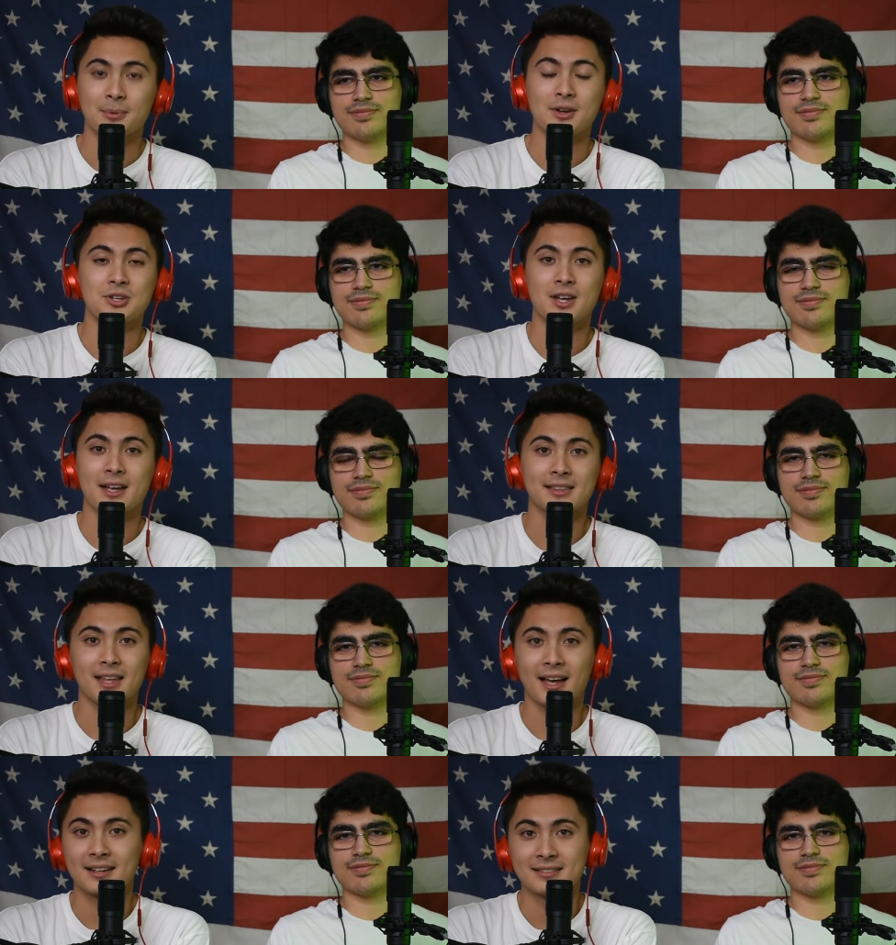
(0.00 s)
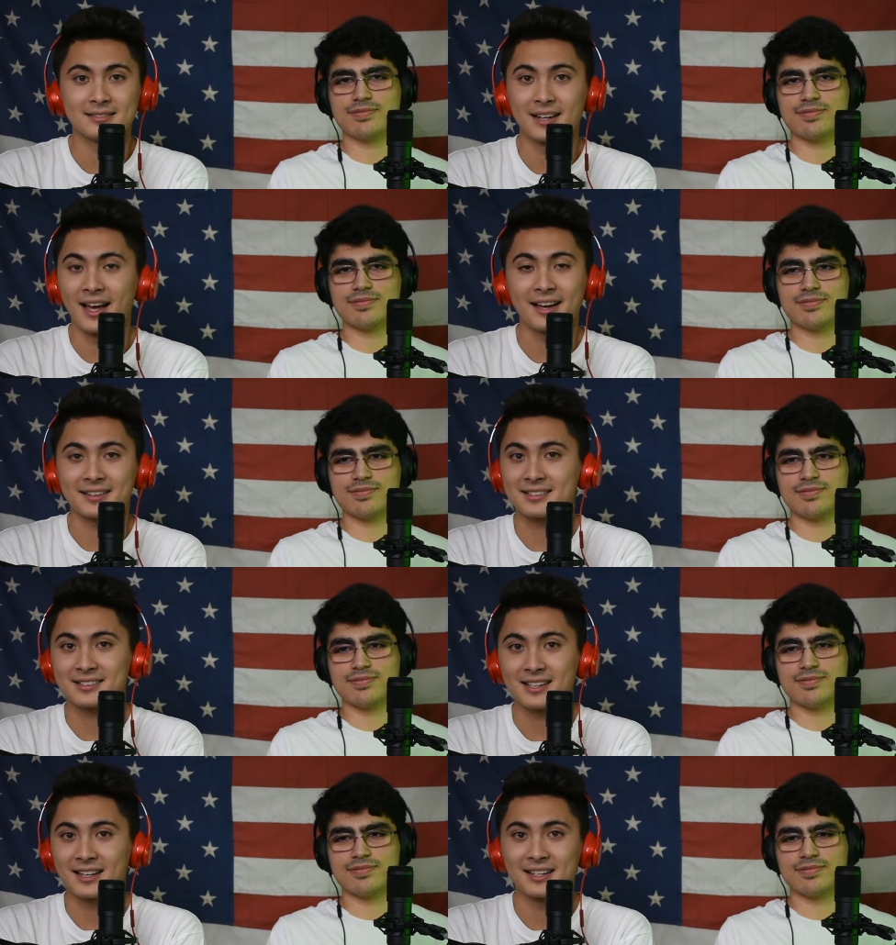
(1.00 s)
Speaker 1: Appreciate that
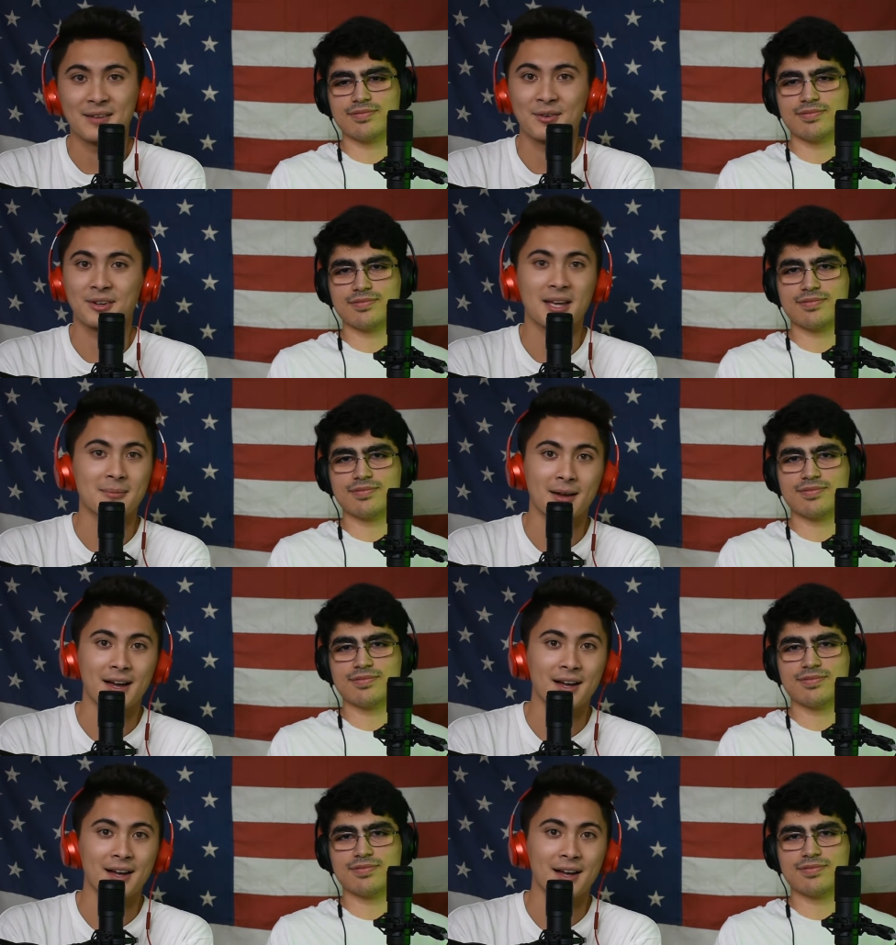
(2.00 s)
ex that never came